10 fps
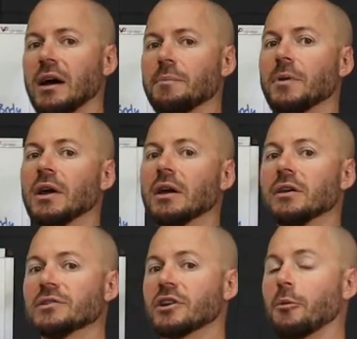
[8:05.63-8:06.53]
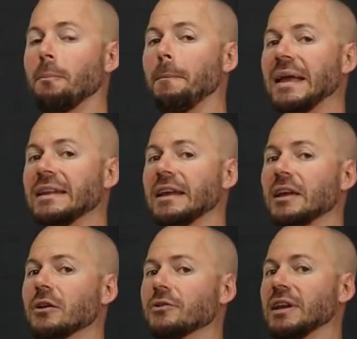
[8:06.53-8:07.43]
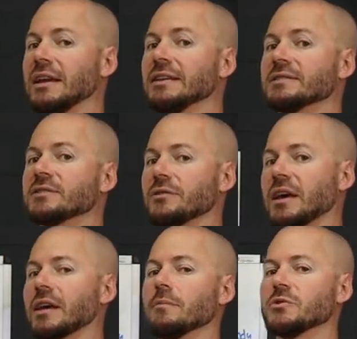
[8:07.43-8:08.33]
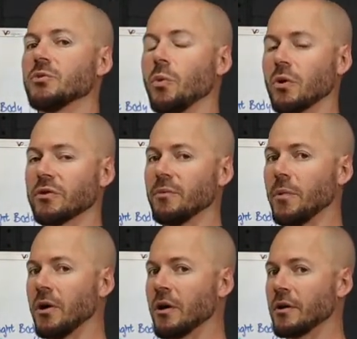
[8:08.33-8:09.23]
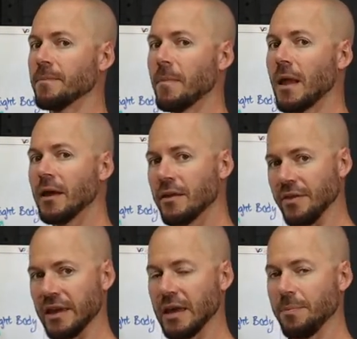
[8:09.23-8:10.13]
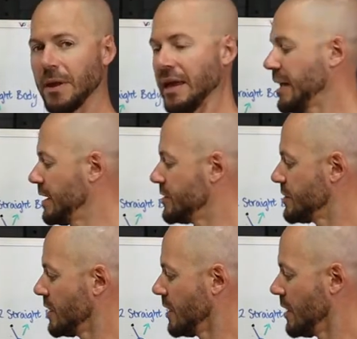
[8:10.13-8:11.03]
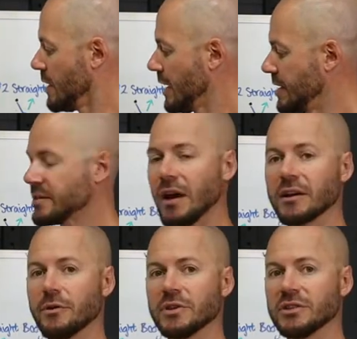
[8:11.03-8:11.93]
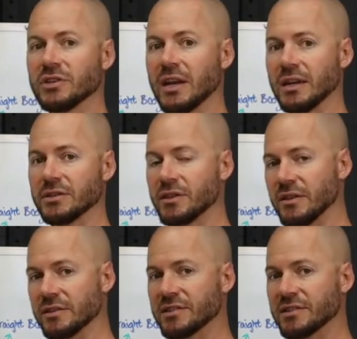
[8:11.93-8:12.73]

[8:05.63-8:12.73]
up, you start bending your knees so they come toward the bar. The hip hinge is not going to change the